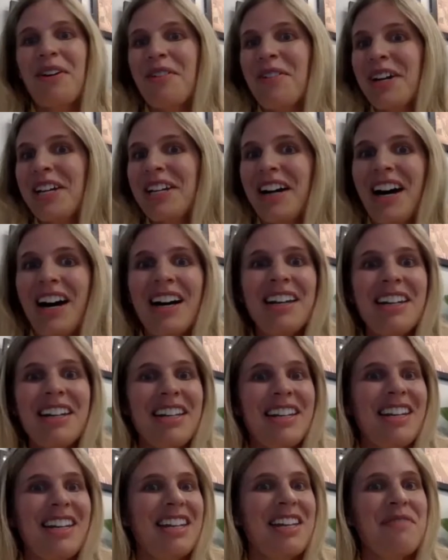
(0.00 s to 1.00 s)
going on,
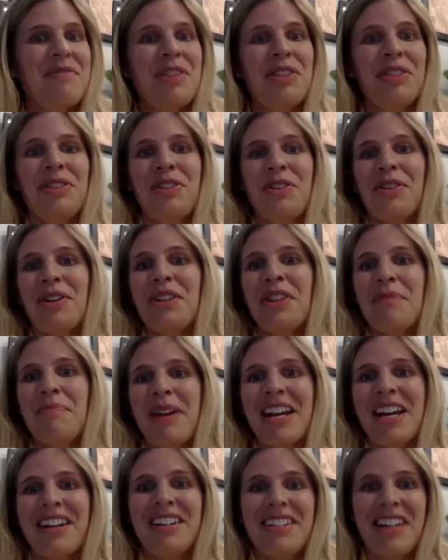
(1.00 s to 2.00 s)
and even during the
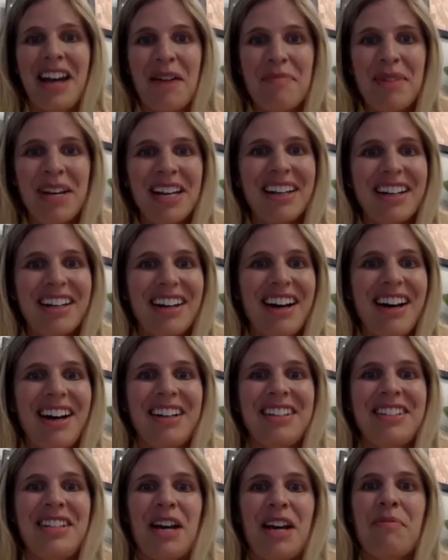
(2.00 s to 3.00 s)
pandemic,
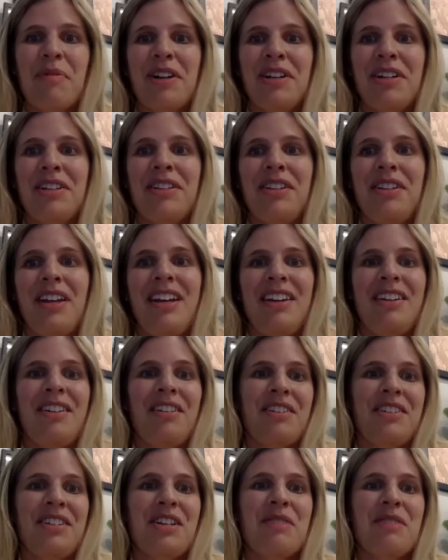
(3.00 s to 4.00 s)
Deborah and
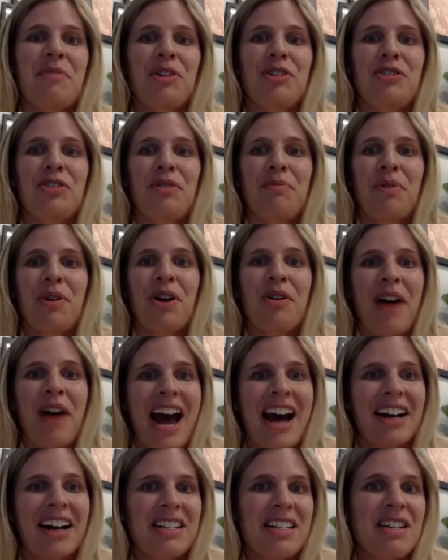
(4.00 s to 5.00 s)
her team are so
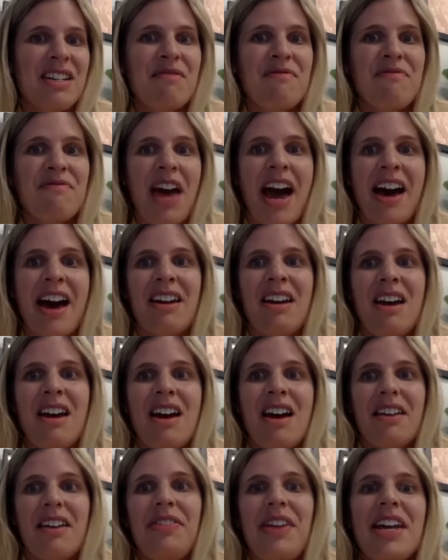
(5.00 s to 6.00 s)
proactive that
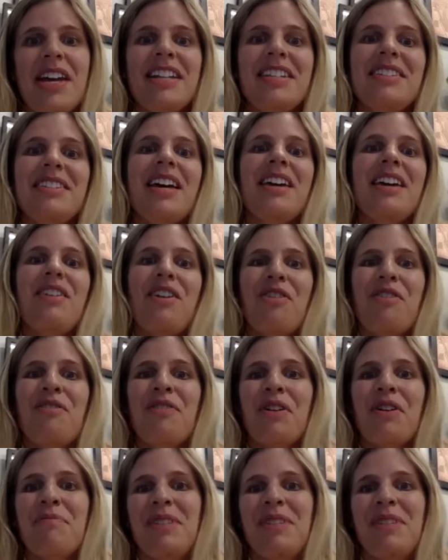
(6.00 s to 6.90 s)
they sent over